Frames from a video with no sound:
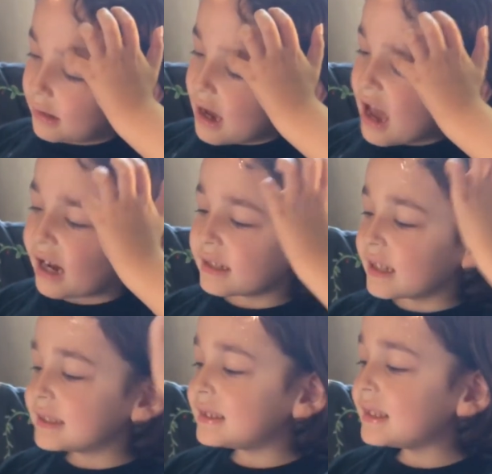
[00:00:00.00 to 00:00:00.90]

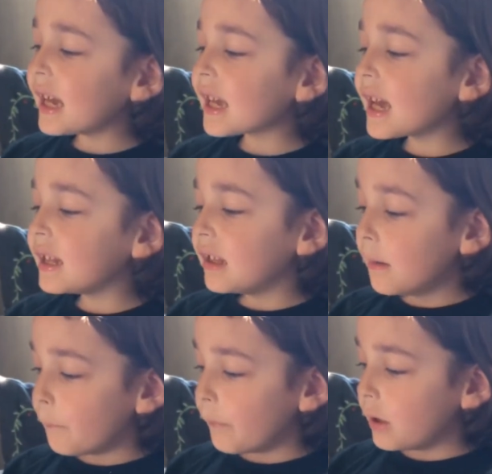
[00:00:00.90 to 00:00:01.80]
And the second,
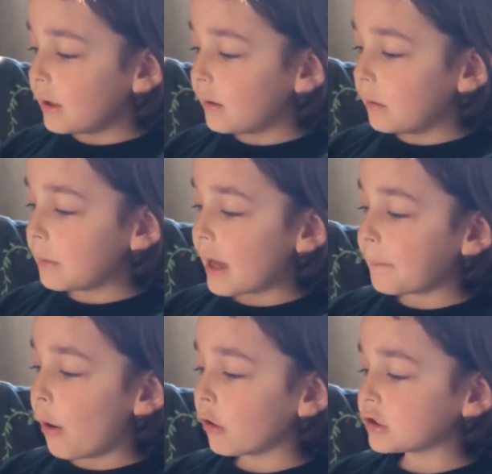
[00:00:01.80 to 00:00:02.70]

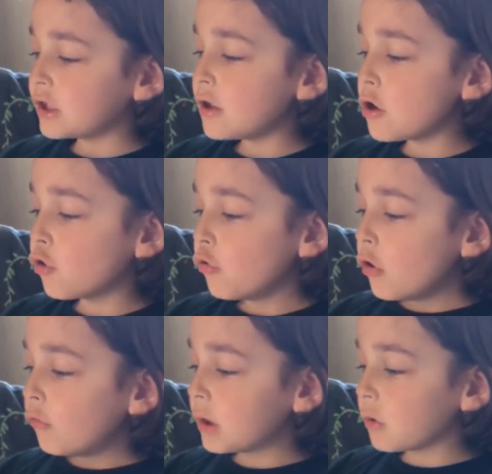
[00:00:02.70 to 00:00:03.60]
and part 2,
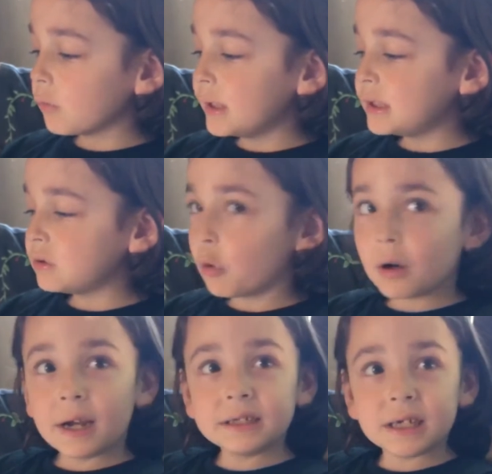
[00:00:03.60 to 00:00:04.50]
with the
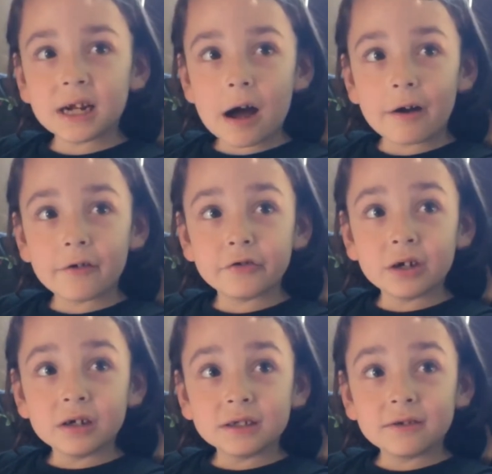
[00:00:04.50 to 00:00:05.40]
restoration of
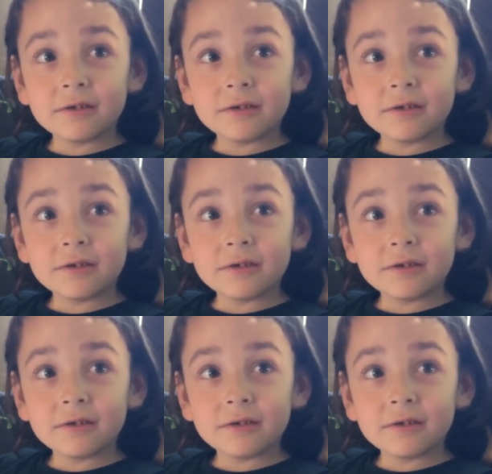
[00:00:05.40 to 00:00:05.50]
the